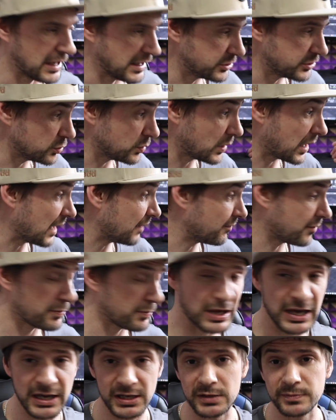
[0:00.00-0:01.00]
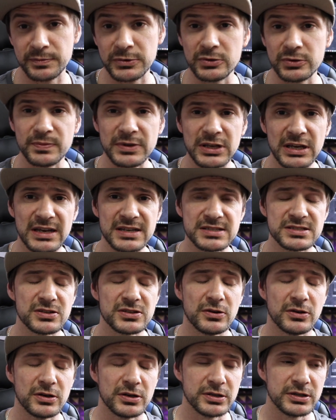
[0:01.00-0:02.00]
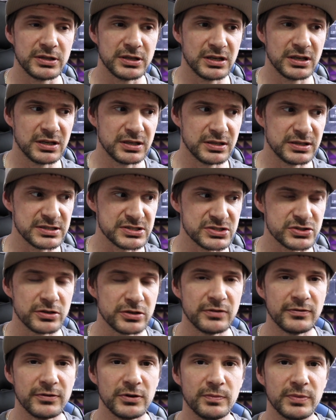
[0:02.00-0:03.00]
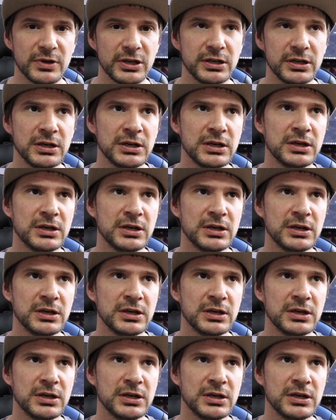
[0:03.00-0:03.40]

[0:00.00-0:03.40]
I do have a backup UPS on this server, but